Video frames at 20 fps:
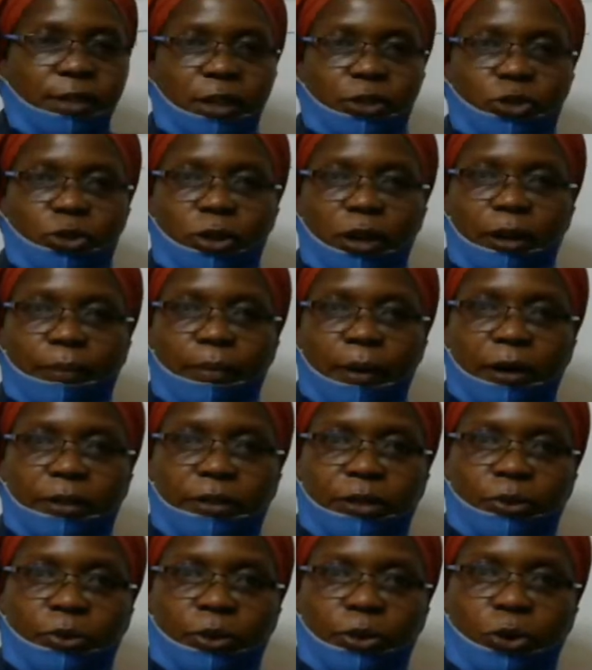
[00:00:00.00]
that talk about
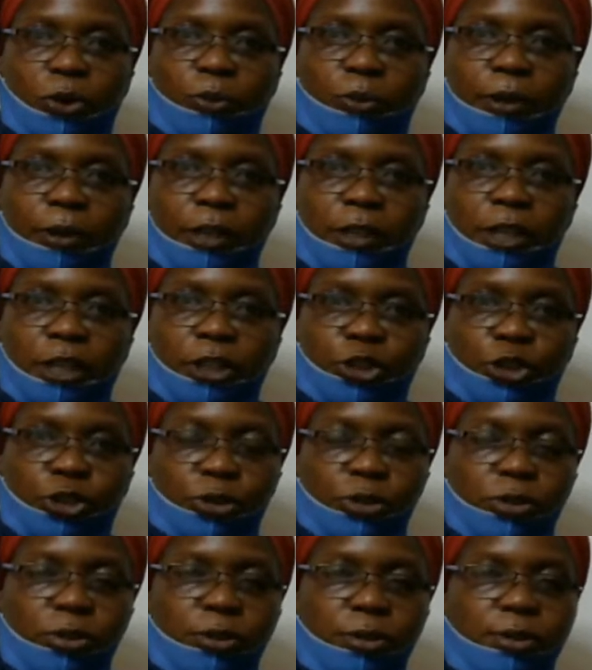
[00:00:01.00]
the
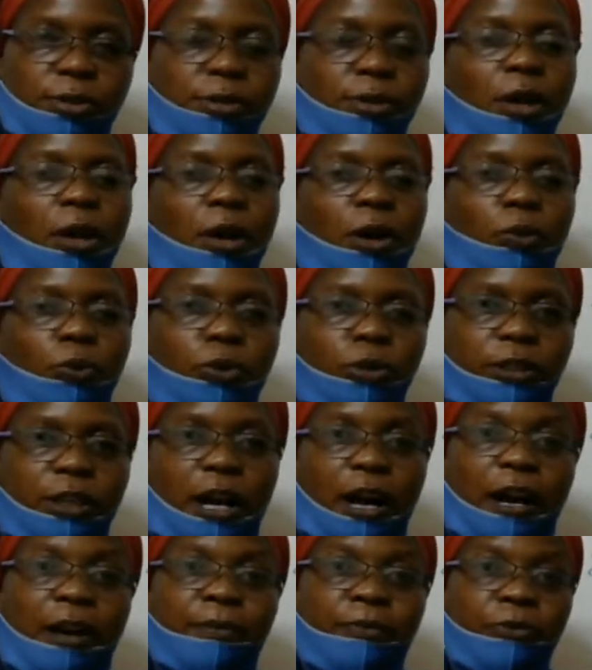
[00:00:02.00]
recommendations will
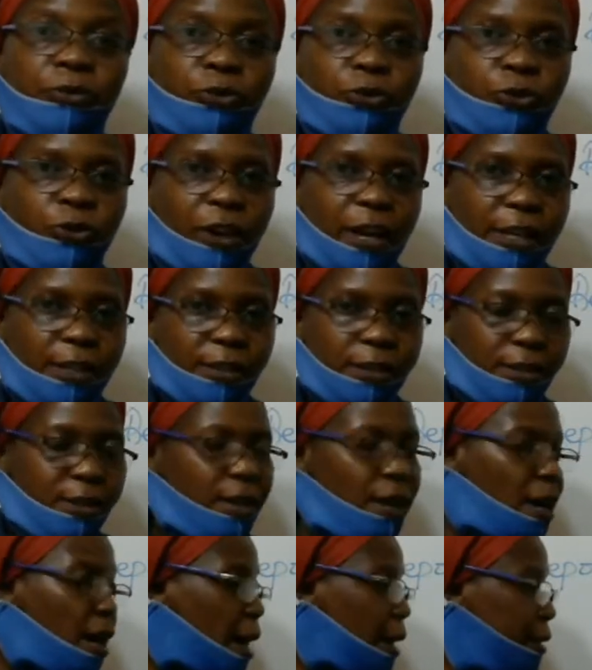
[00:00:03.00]
come first,
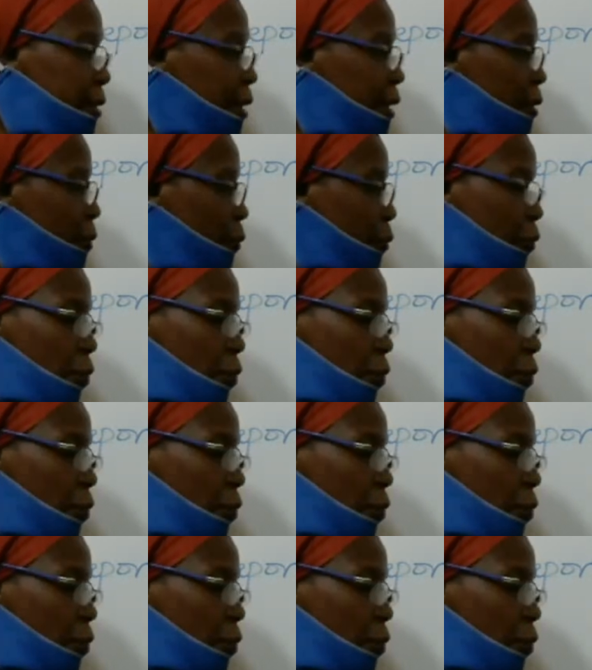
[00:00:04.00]
and then